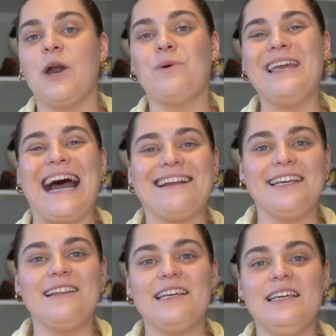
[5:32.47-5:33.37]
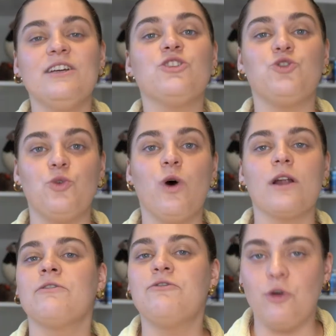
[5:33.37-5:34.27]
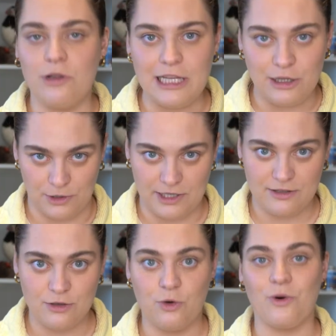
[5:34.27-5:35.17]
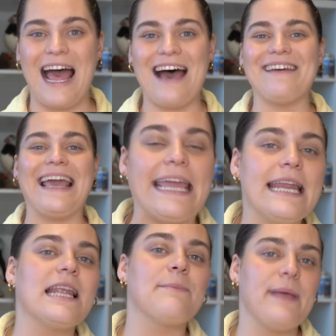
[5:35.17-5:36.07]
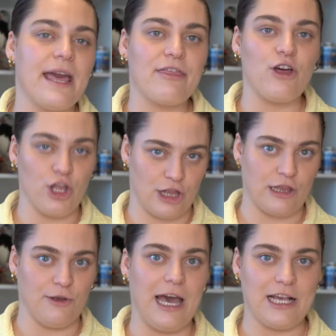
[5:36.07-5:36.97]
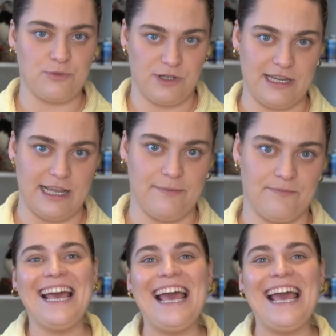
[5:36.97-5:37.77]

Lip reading: And we ideally do one fully loaded, or have eina með öllu, as we say.